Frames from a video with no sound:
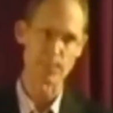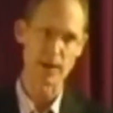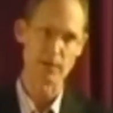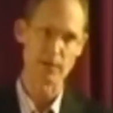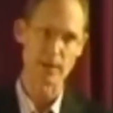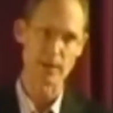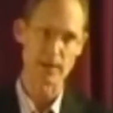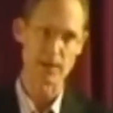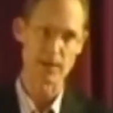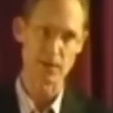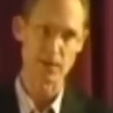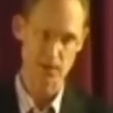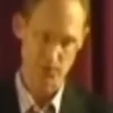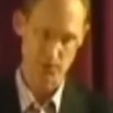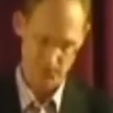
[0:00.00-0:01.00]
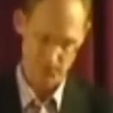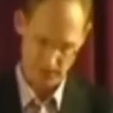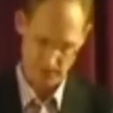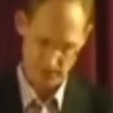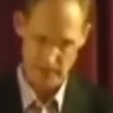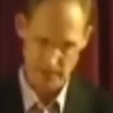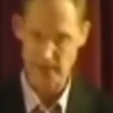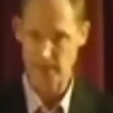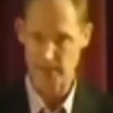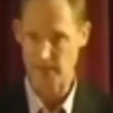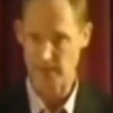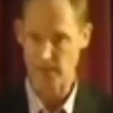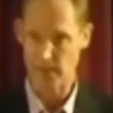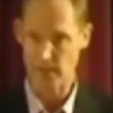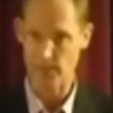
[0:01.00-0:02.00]
my reading in critical theory, and
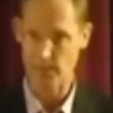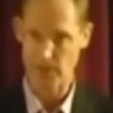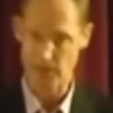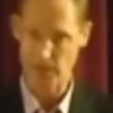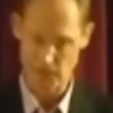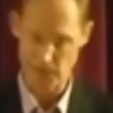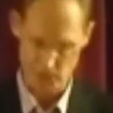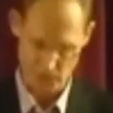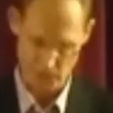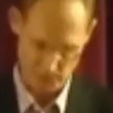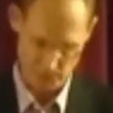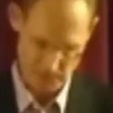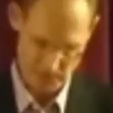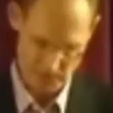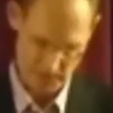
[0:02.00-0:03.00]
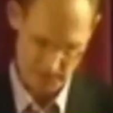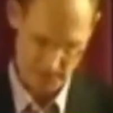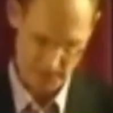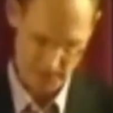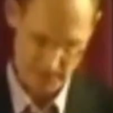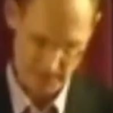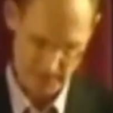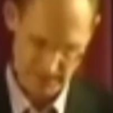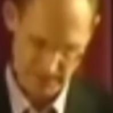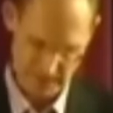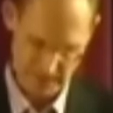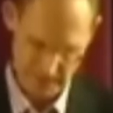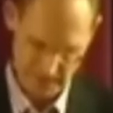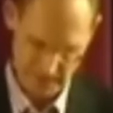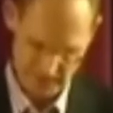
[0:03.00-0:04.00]
if I may say so, especially in
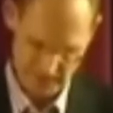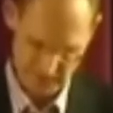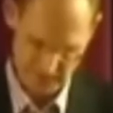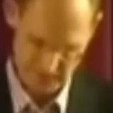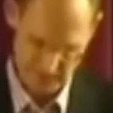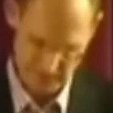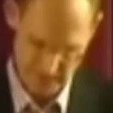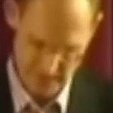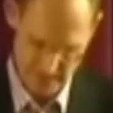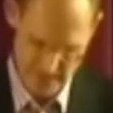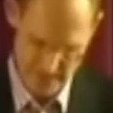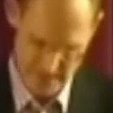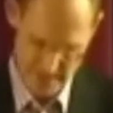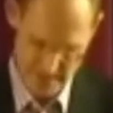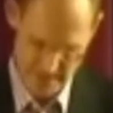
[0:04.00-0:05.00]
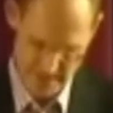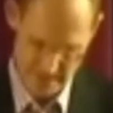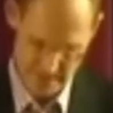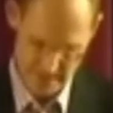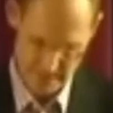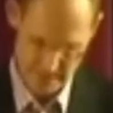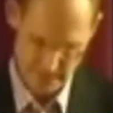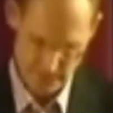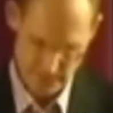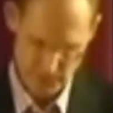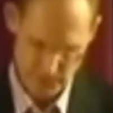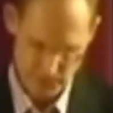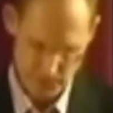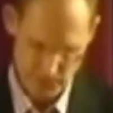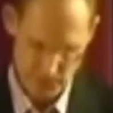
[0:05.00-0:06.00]
Lacanian theory, there
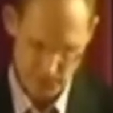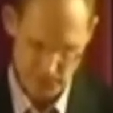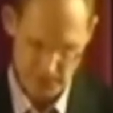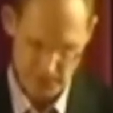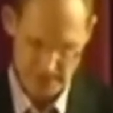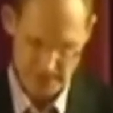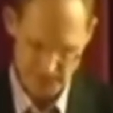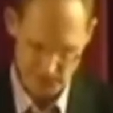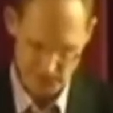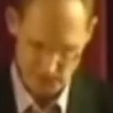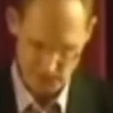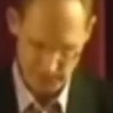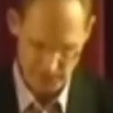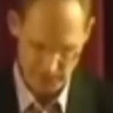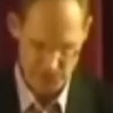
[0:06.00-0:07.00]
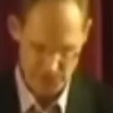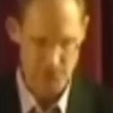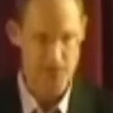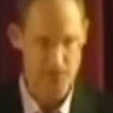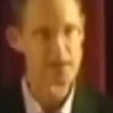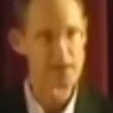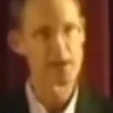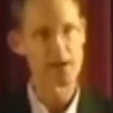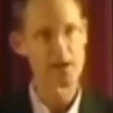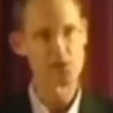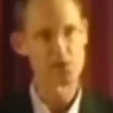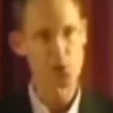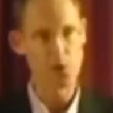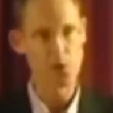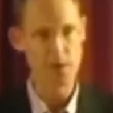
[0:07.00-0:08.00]
was also a great yield of pleasure, a
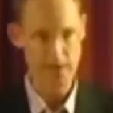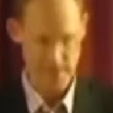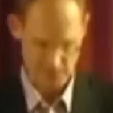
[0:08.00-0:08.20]
joy in